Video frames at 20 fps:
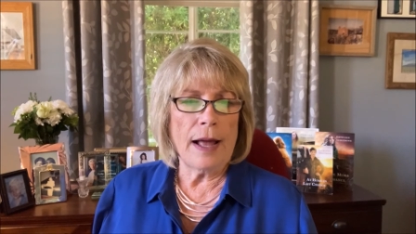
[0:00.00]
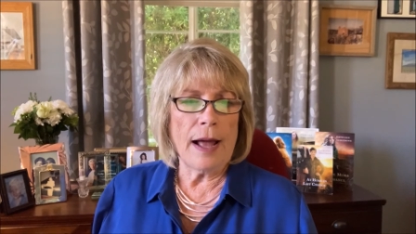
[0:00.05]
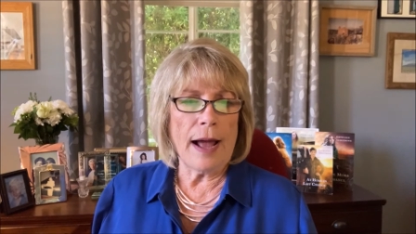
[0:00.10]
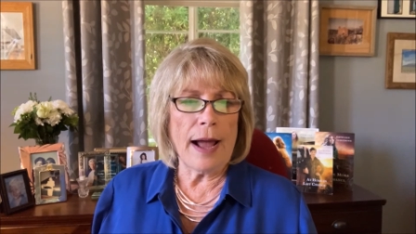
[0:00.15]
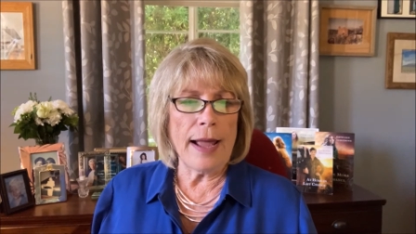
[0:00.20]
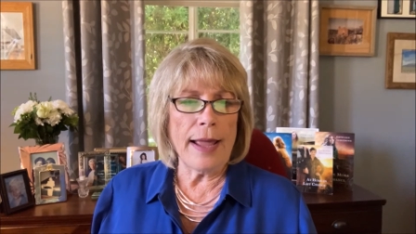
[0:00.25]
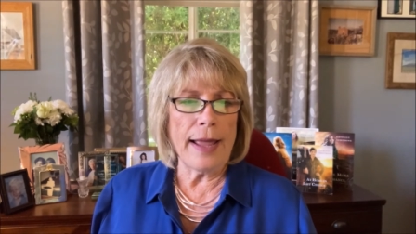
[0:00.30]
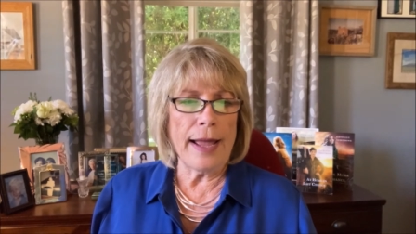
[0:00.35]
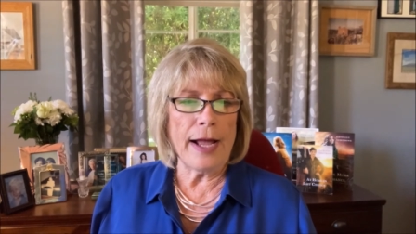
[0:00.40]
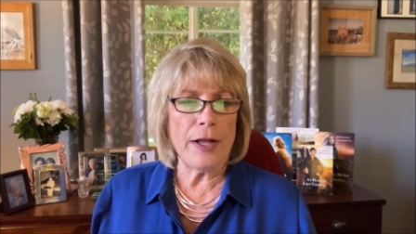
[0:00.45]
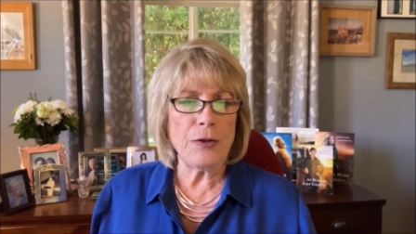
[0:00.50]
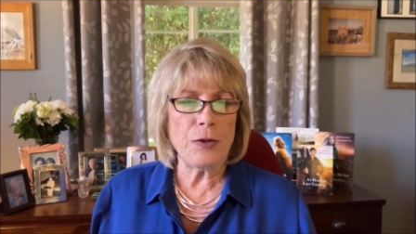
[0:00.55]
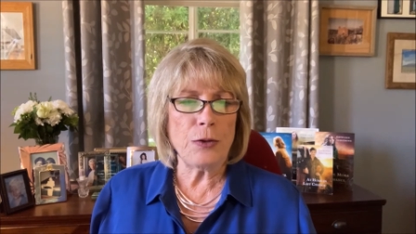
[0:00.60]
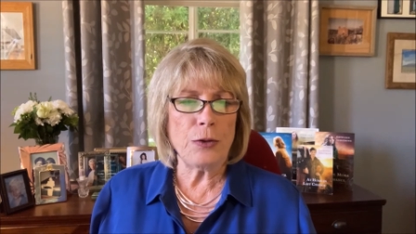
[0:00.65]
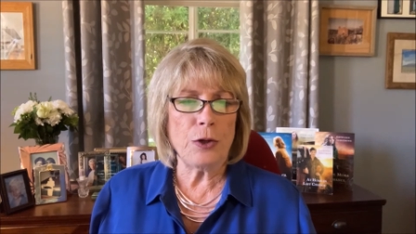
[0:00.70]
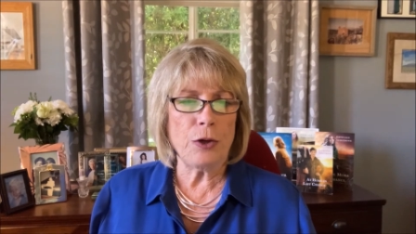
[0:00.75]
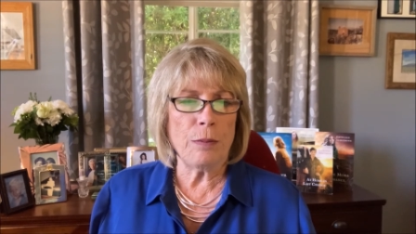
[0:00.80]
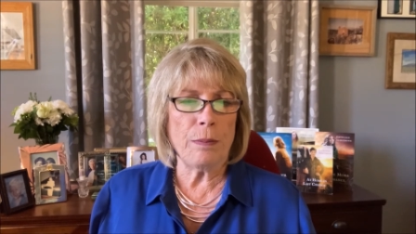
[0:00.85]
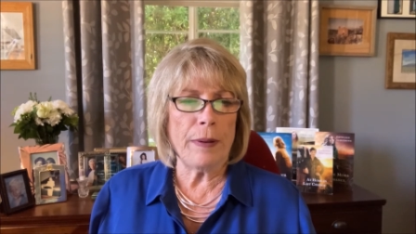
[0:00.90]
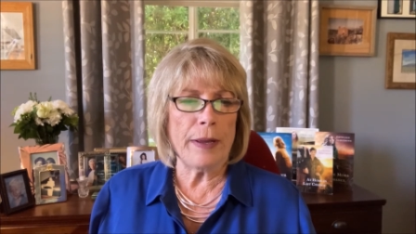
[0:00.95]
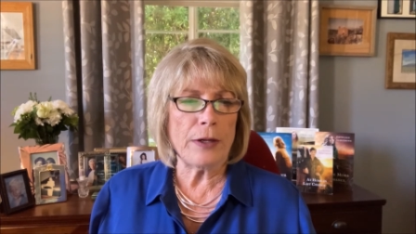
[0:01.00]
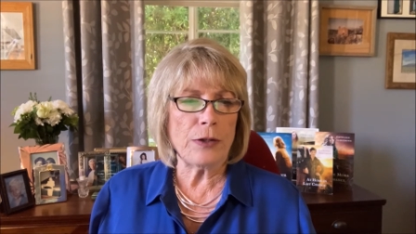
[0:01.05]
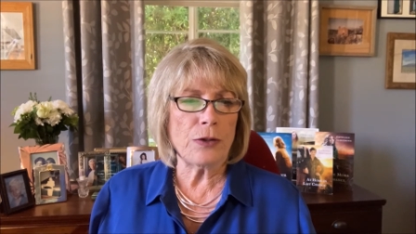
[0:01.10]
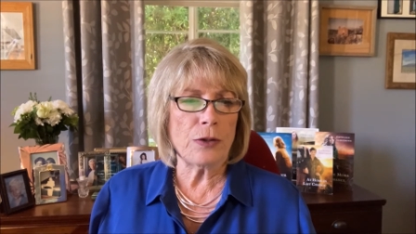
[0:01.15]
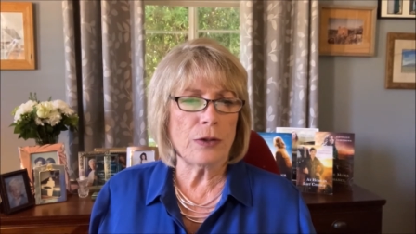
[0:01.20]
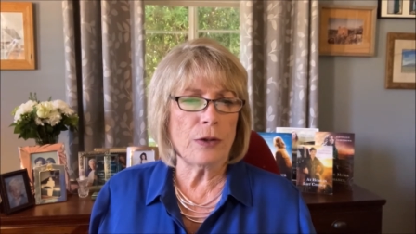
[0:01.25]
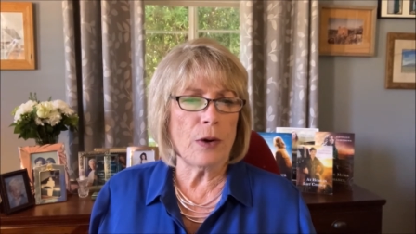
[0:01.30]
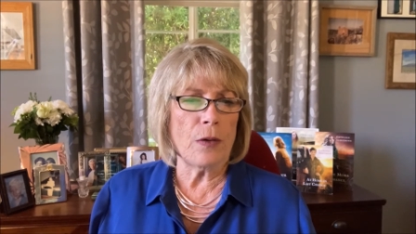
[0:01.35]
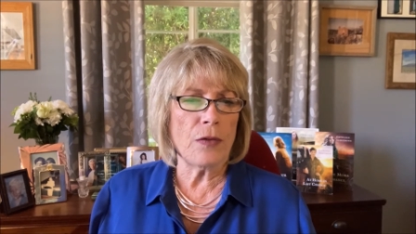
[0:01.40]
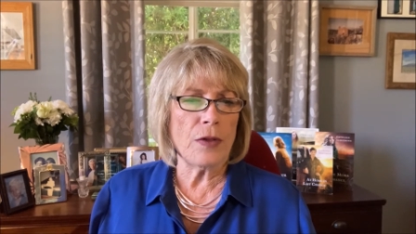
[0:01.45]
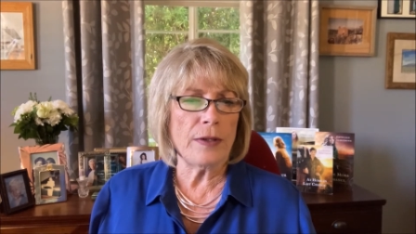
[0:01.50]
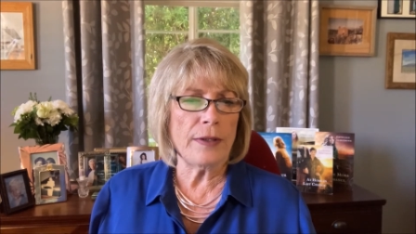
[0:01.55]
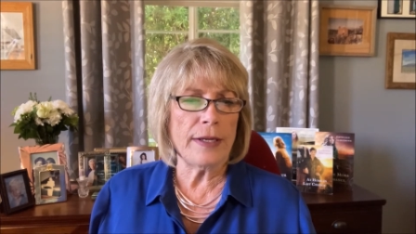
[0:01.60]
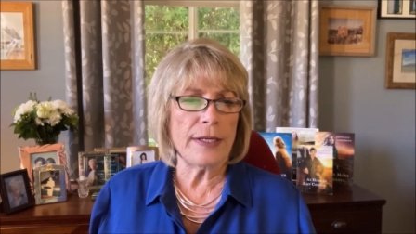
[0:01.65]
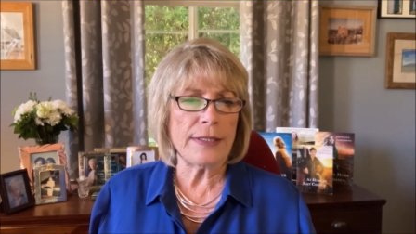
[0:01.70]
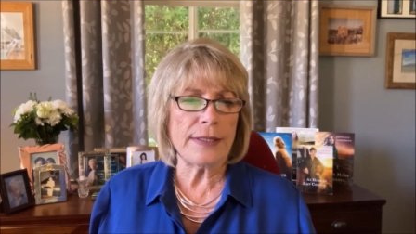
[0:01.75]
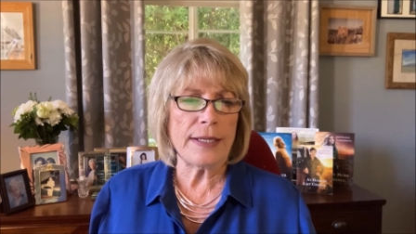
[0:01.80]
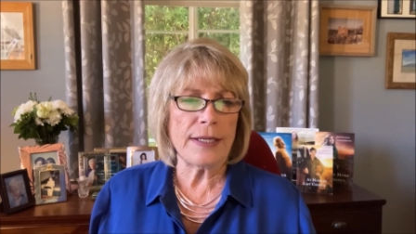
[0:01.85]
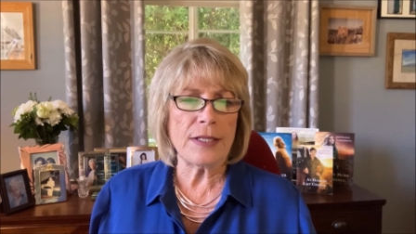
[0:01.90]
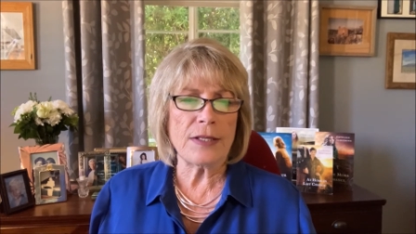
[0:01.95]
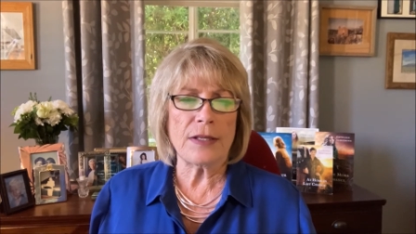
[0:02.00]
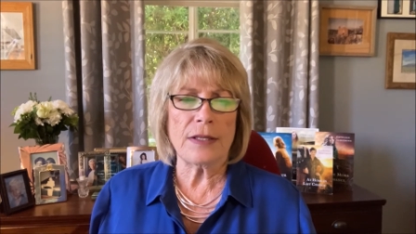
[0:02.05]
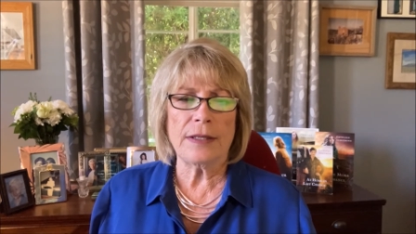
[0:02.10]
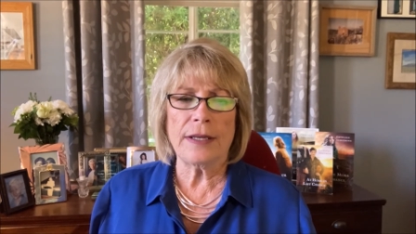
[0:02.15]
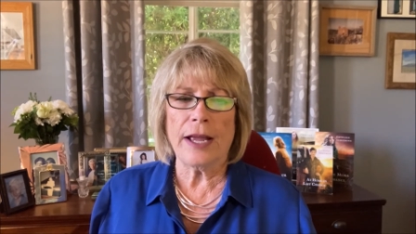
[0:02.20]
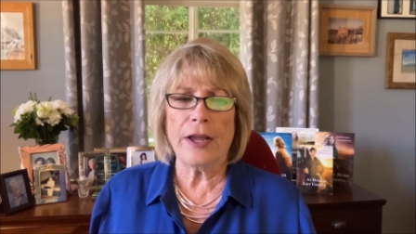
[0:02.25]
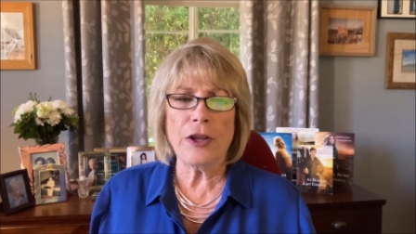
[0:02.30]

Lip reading: I had you two picked to go the distance the day